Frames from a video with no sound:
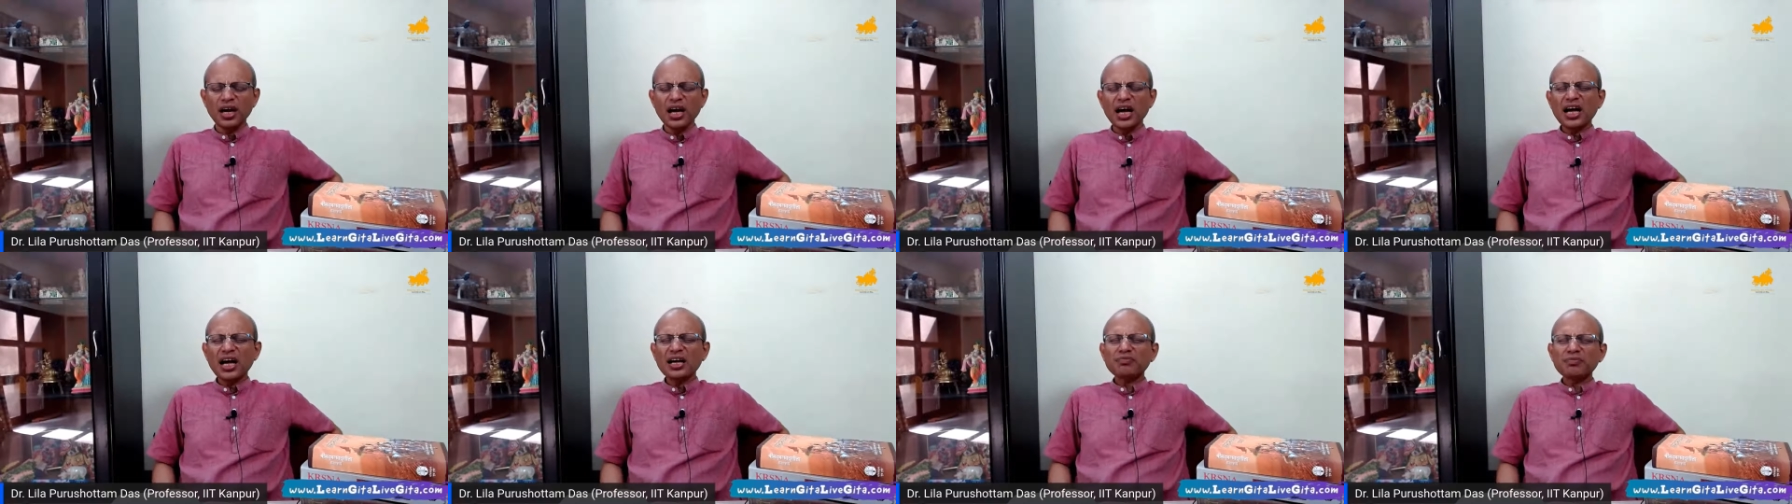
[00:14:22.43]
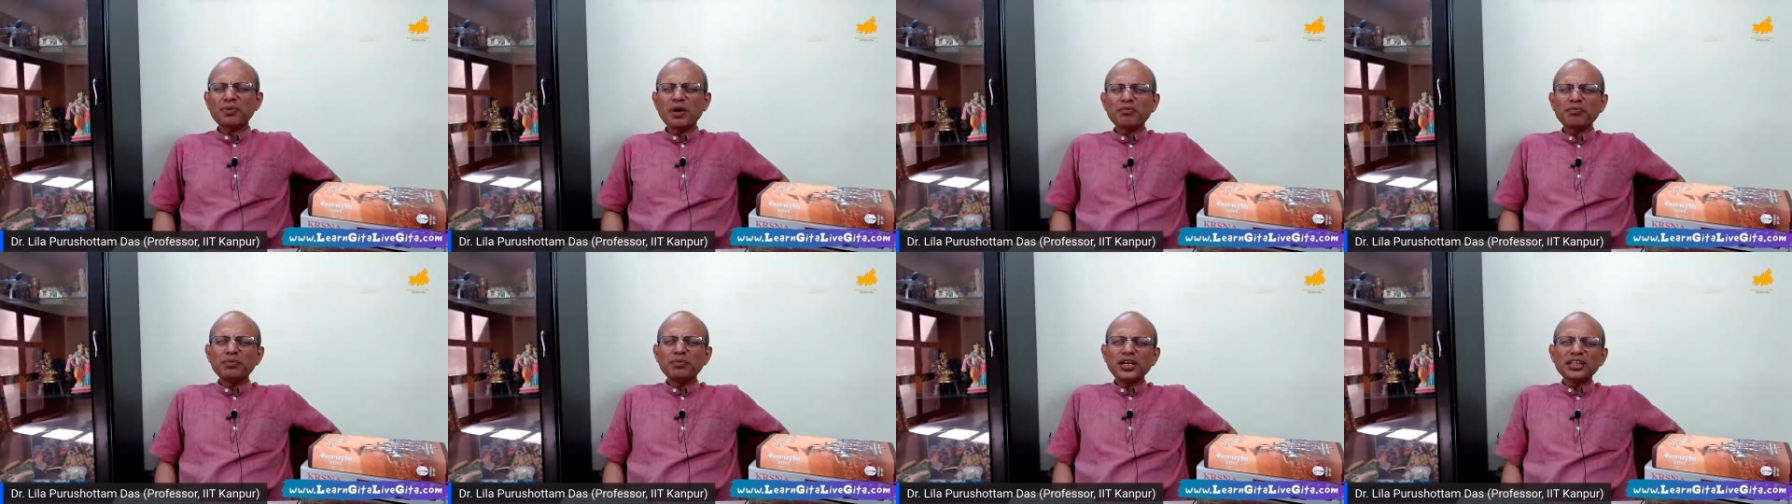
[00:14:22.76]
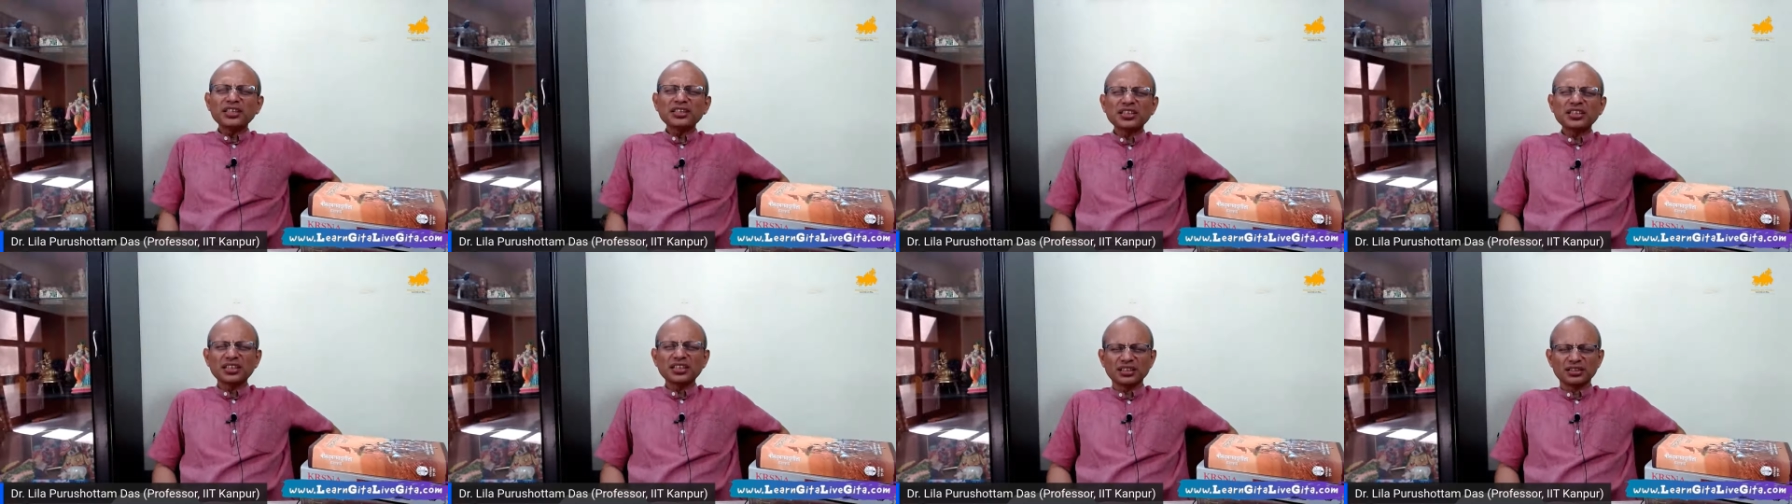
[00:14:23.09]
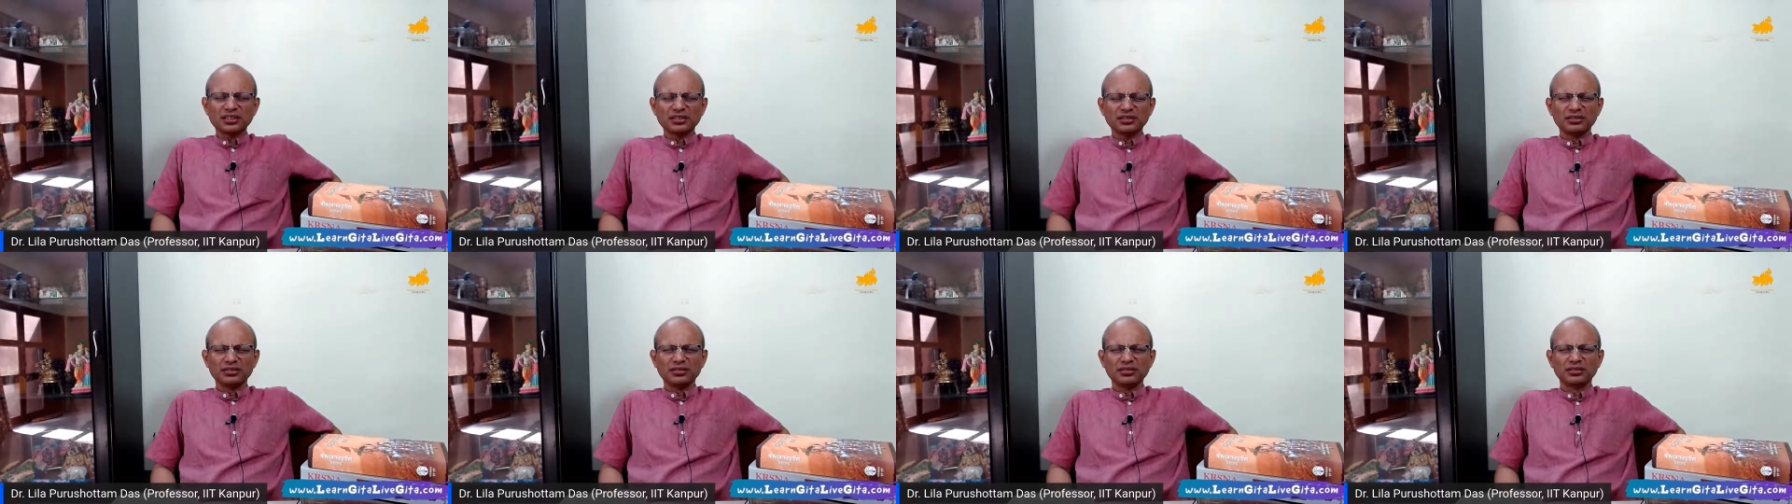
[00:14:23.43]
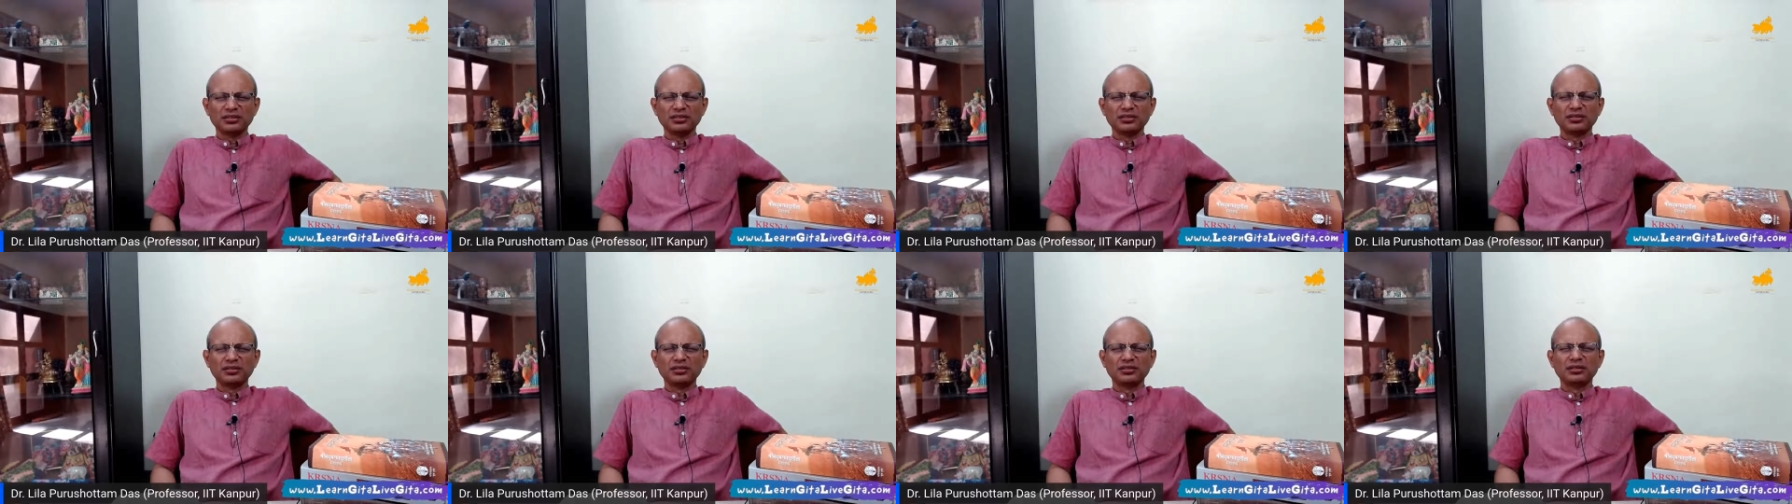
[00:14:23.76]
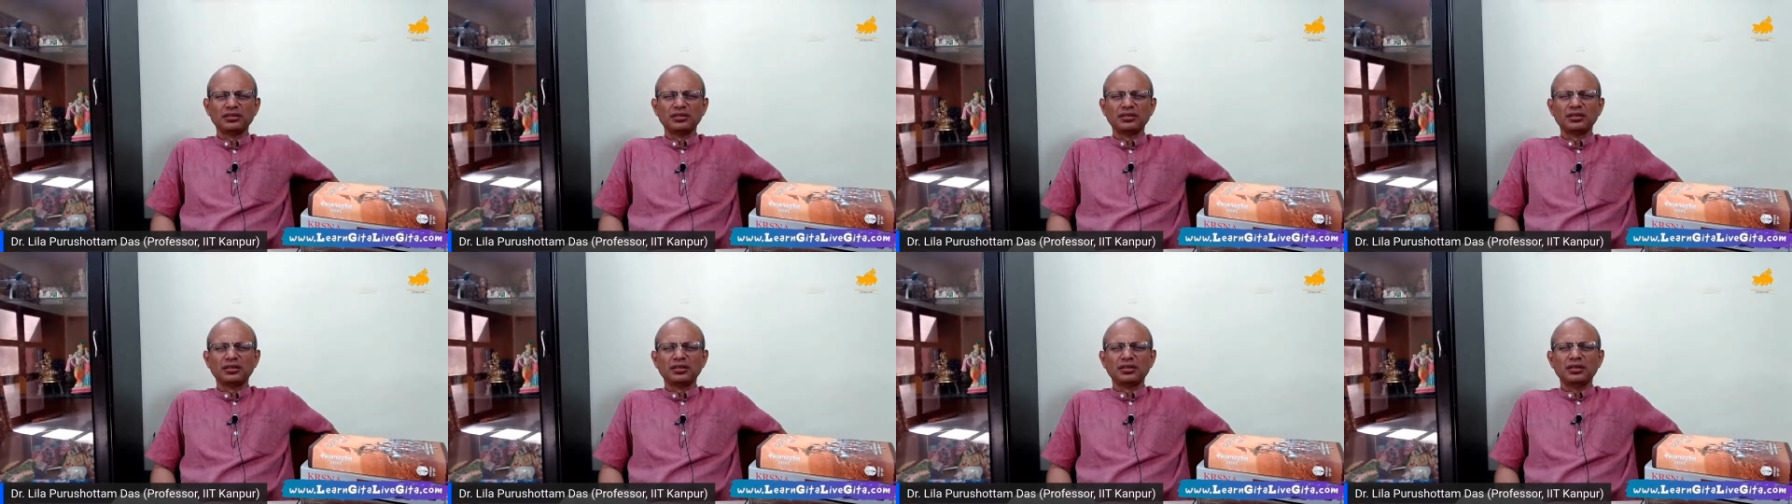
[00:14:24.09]
are publishing
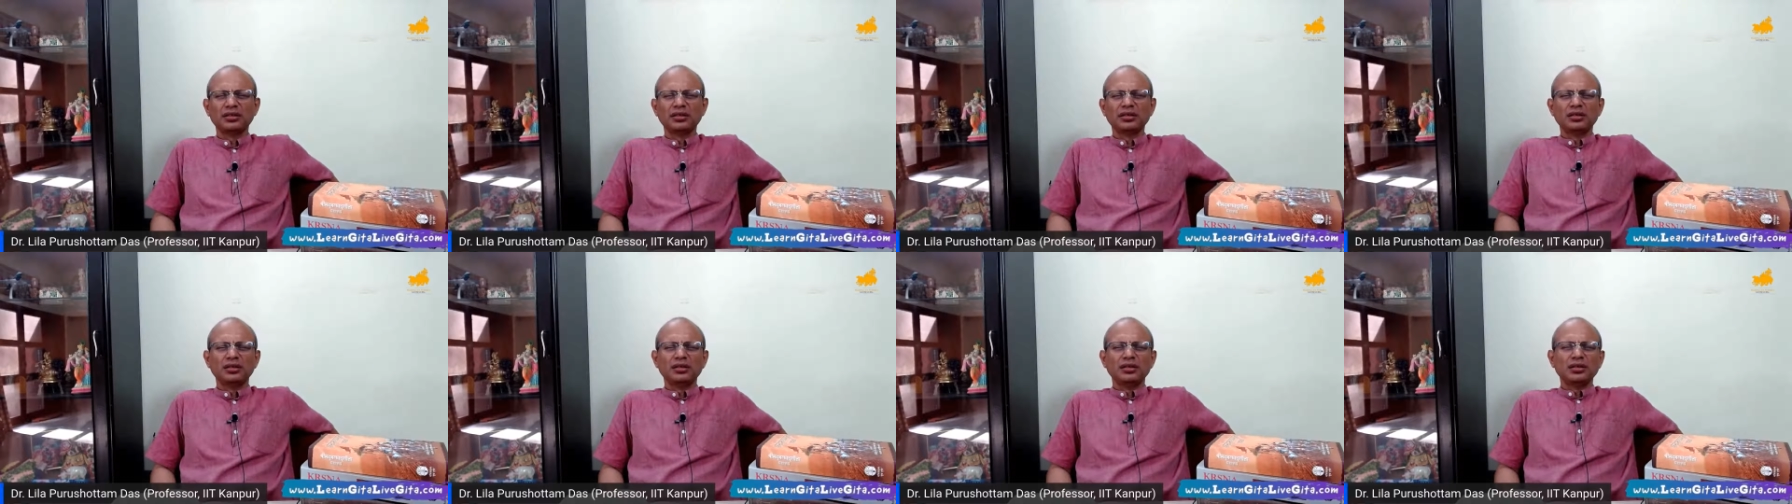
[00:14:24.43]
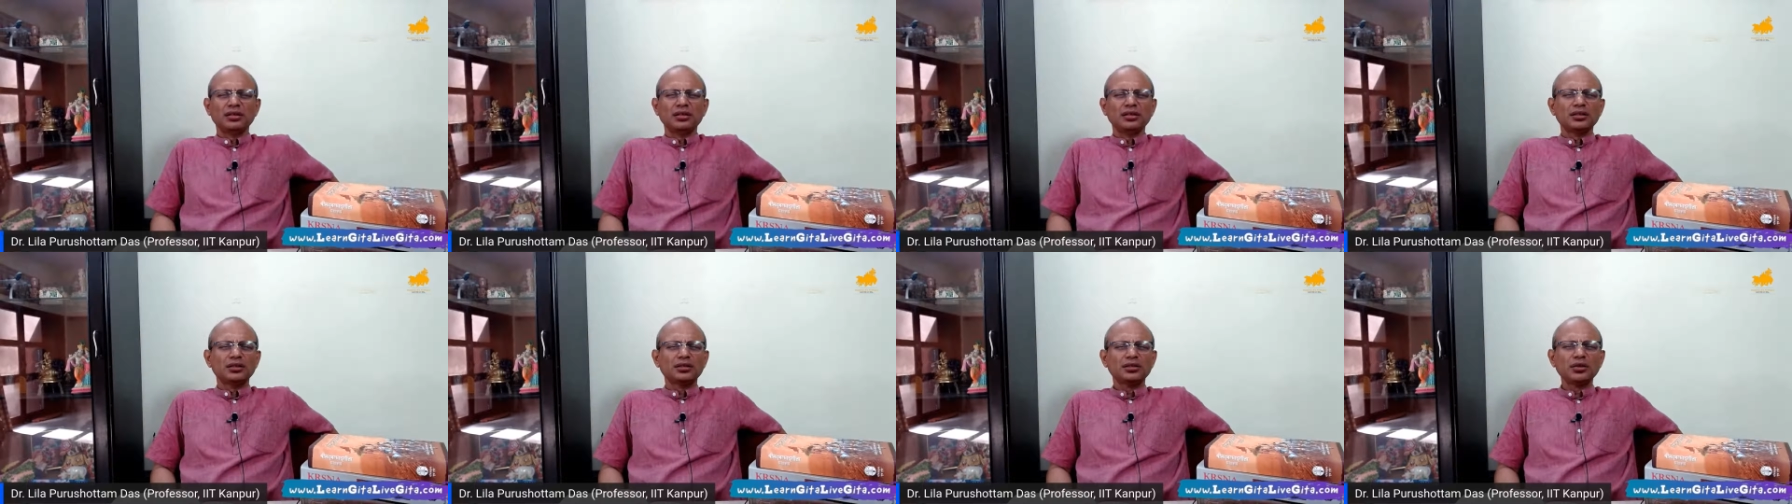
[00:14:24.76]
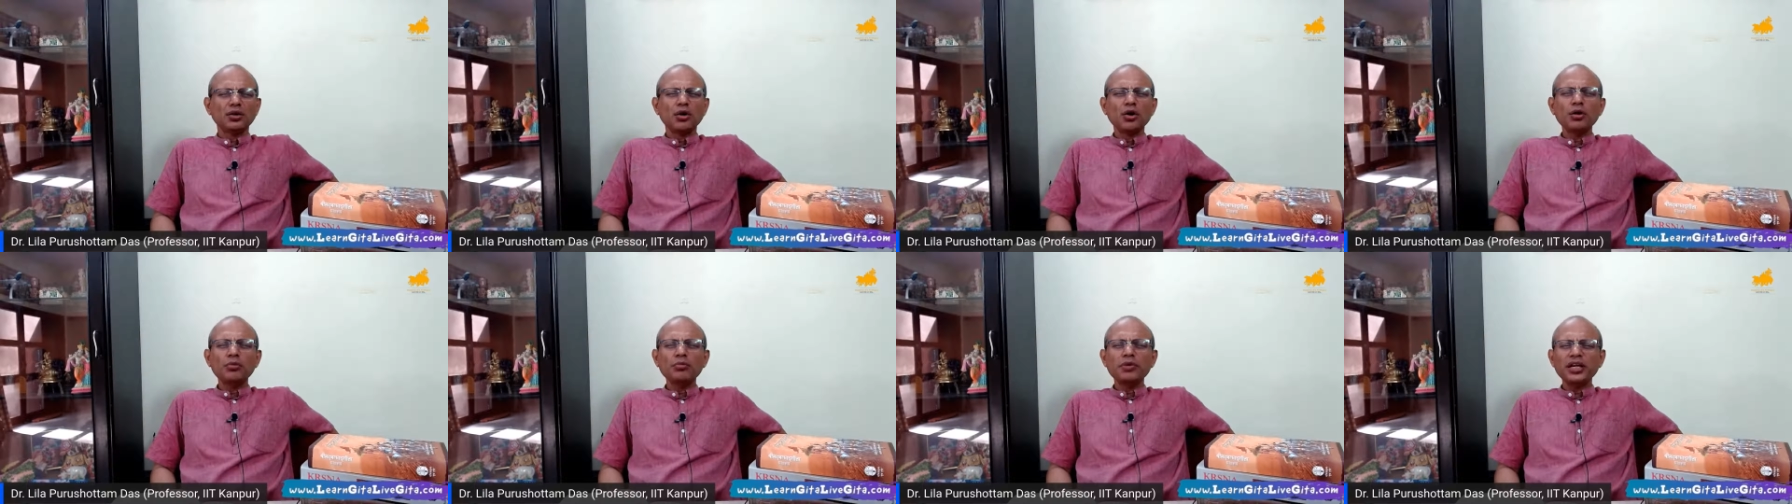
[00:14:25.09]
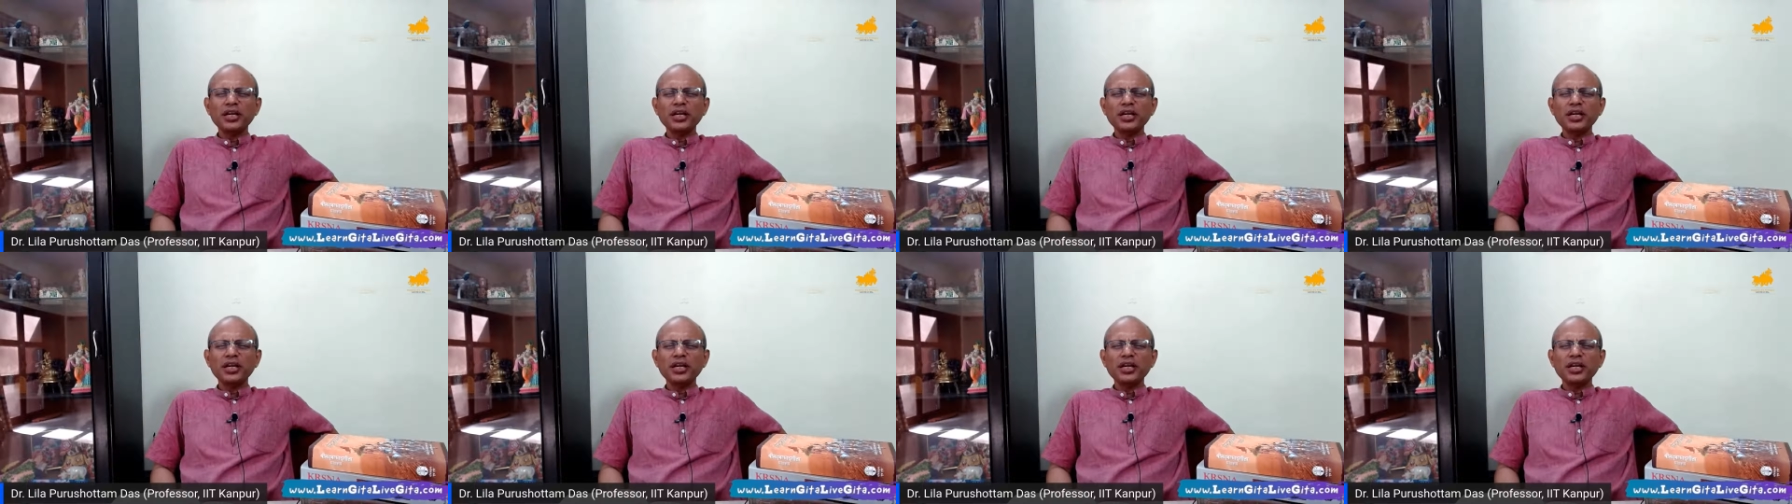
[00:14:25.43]
so